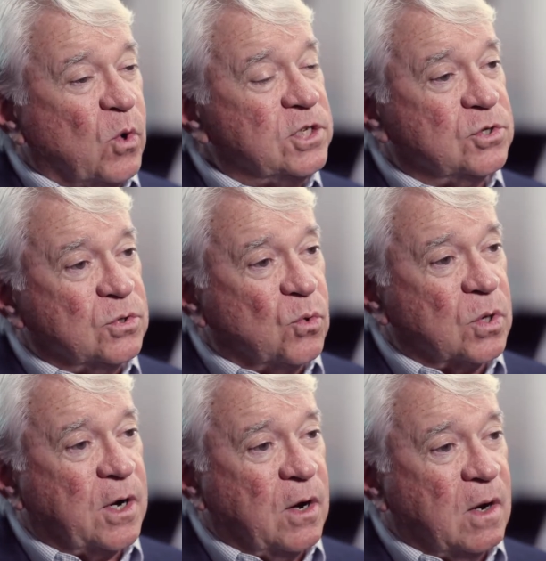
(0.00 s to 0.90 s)
Western
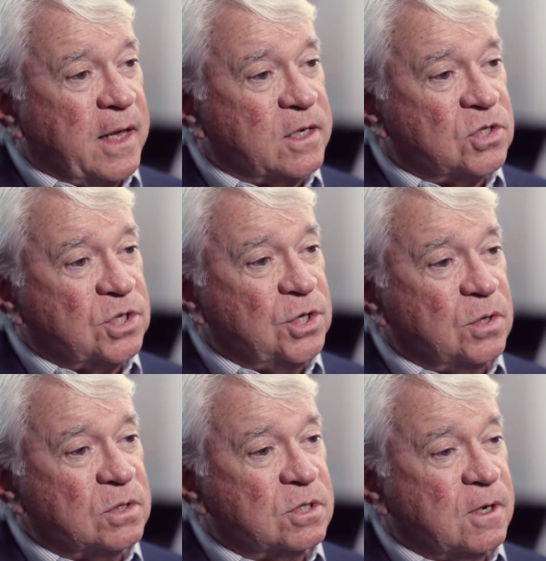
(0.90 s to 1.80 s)
North Carolina
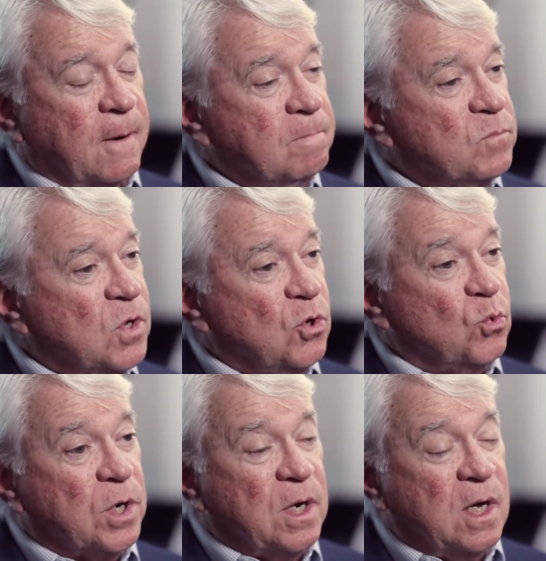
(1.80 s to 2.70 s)
students
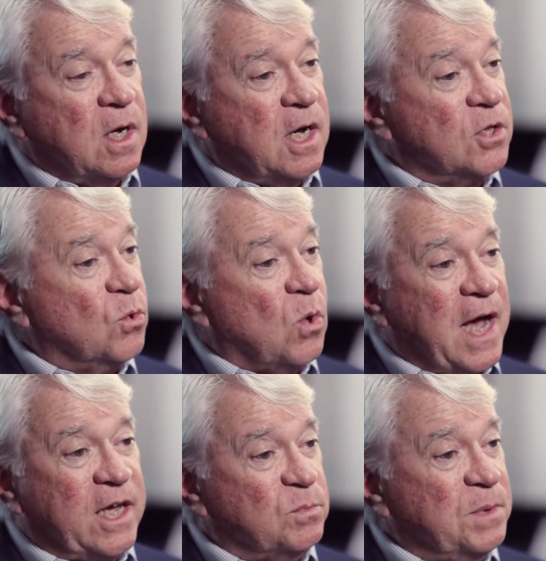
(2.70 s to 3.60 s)
who would
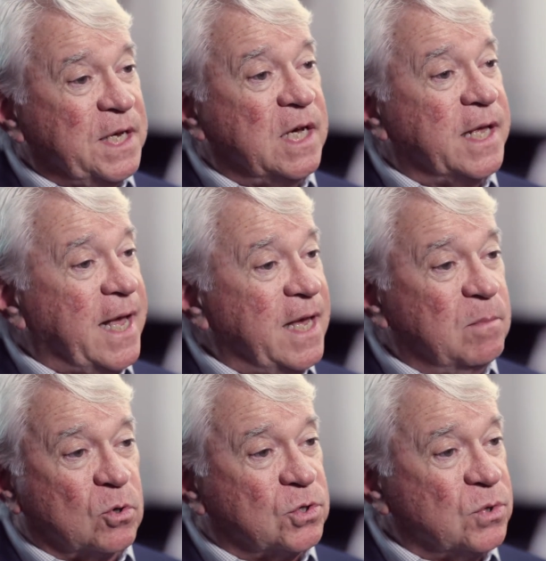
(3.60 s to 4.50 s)
otherwise be
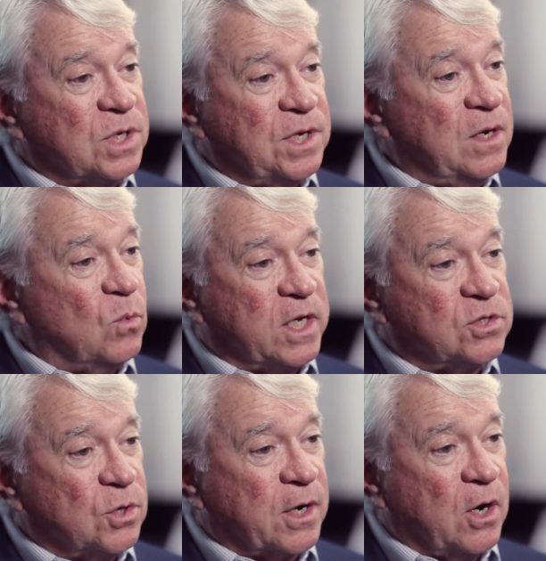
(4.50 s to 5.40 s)
unable to attend
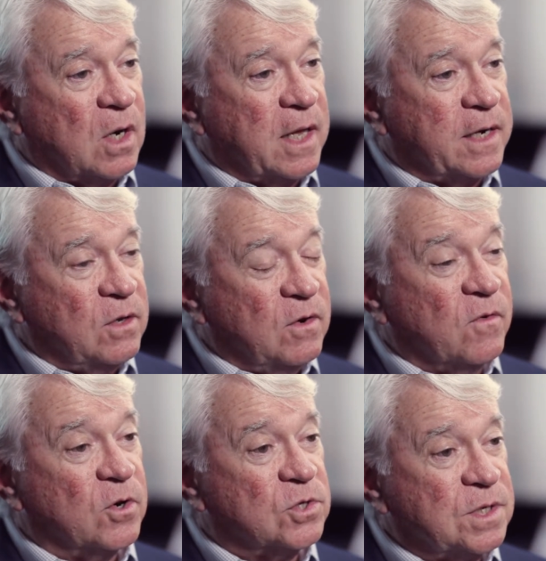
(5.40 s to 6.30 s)
Western Carolina
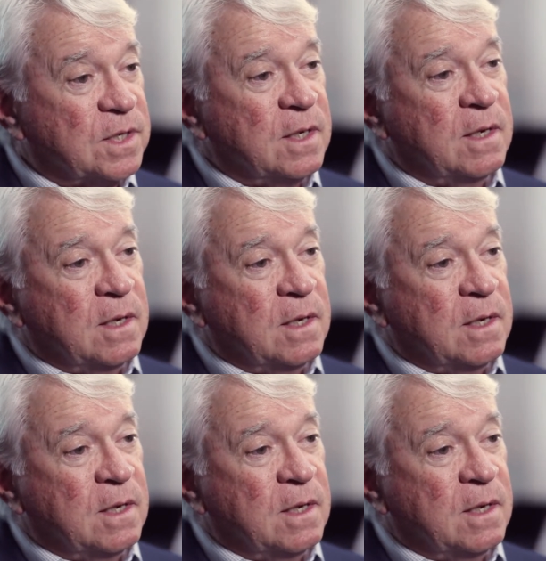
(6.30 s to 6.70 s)
University